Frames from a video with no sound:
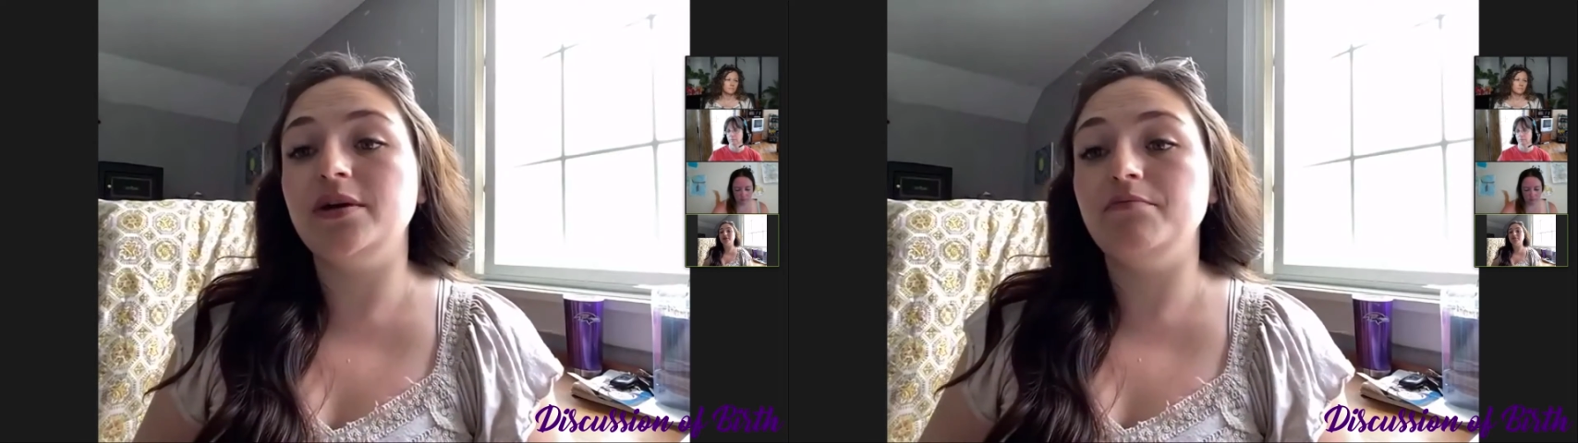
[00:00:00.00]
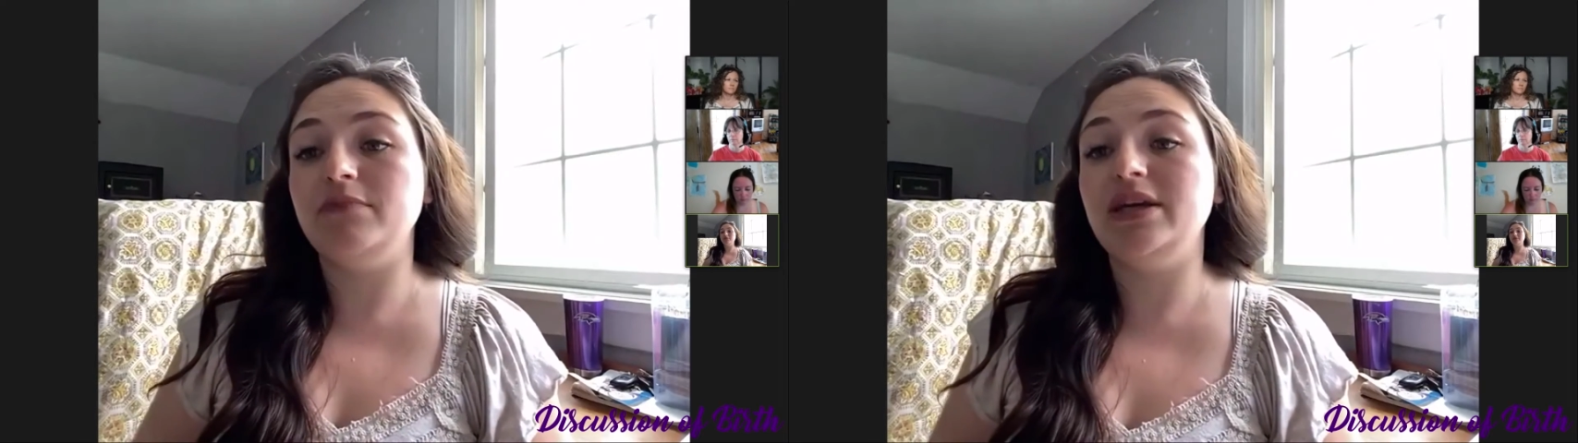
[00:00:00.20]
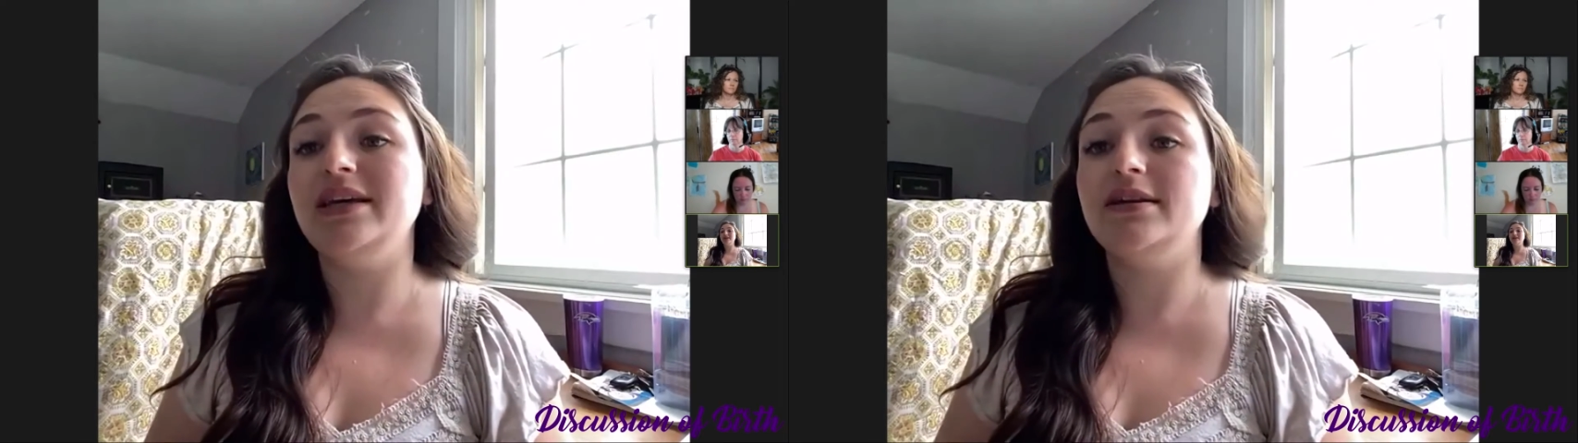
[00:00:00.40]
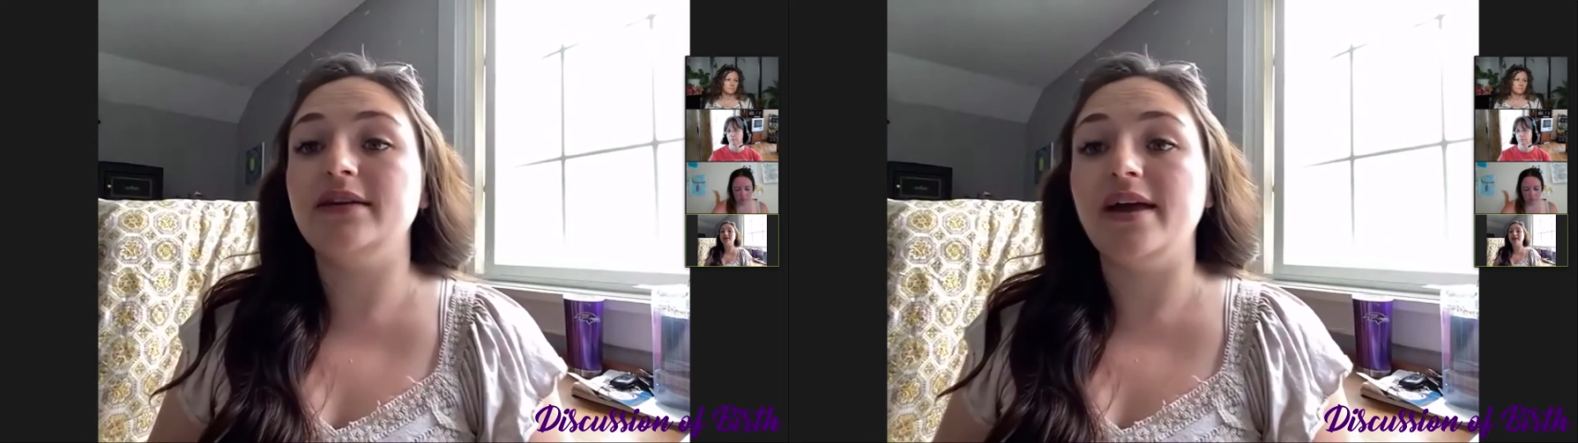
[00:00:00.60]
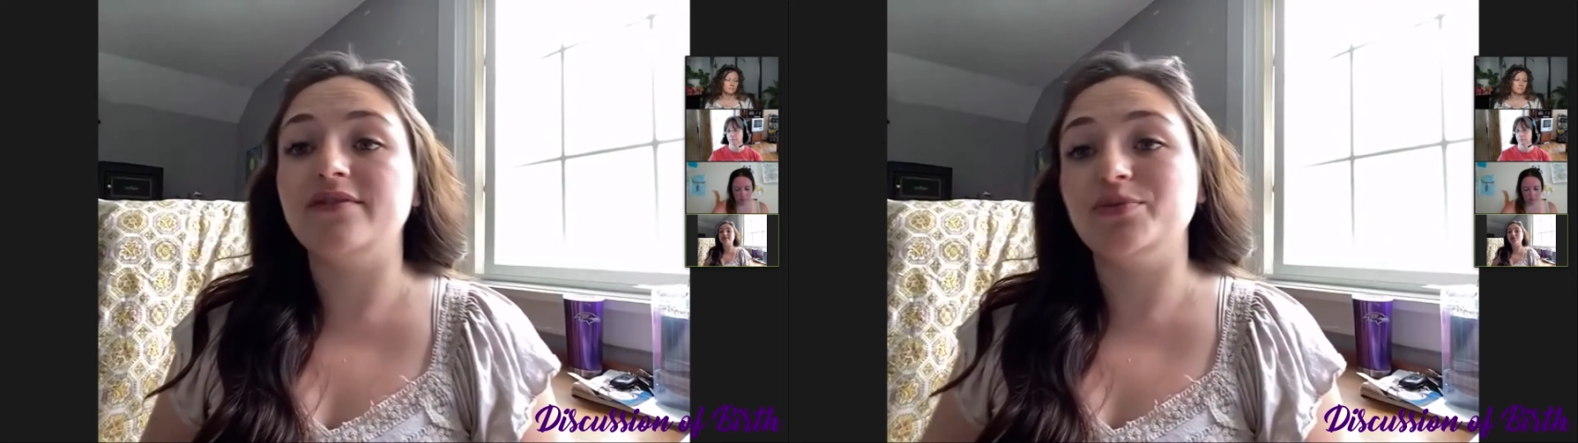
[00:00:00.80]

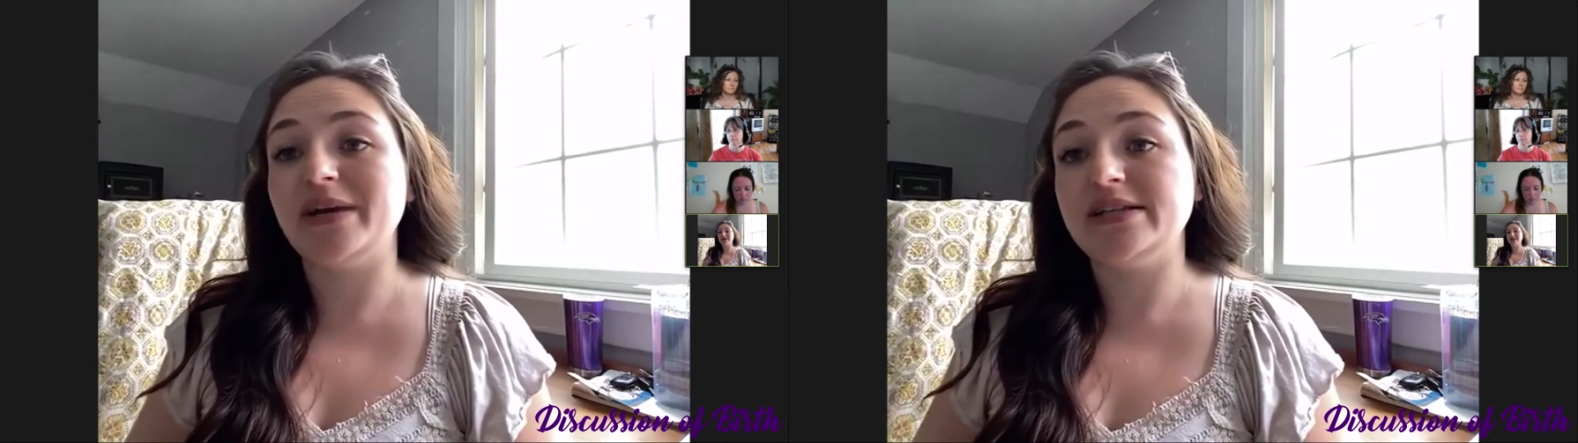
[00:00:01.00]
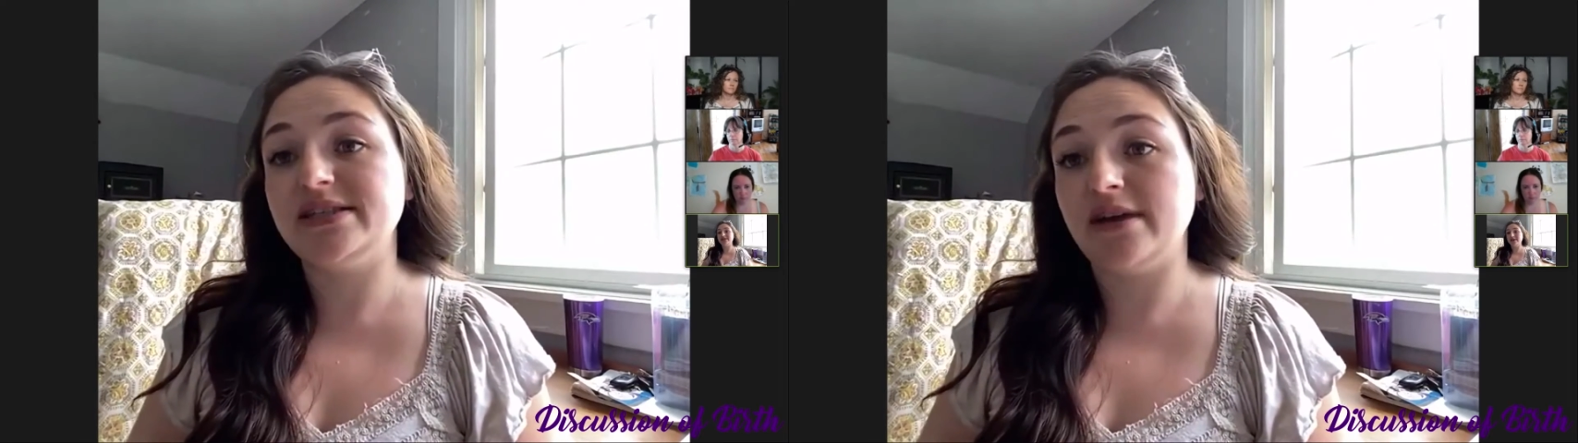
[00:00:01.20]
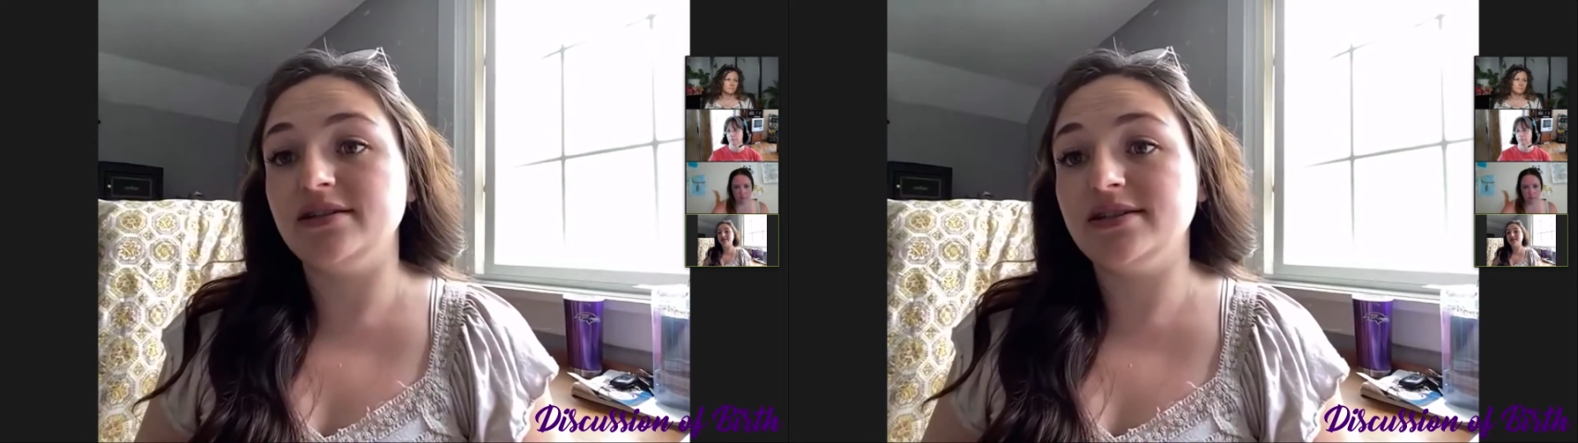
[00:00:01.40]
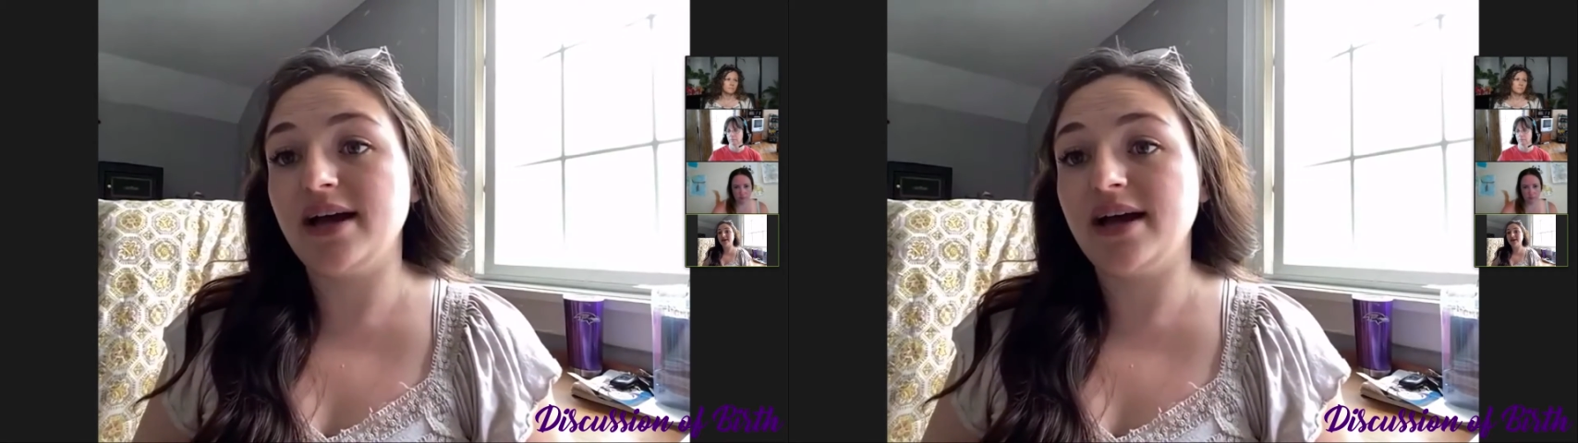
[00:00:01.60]
immediately after my son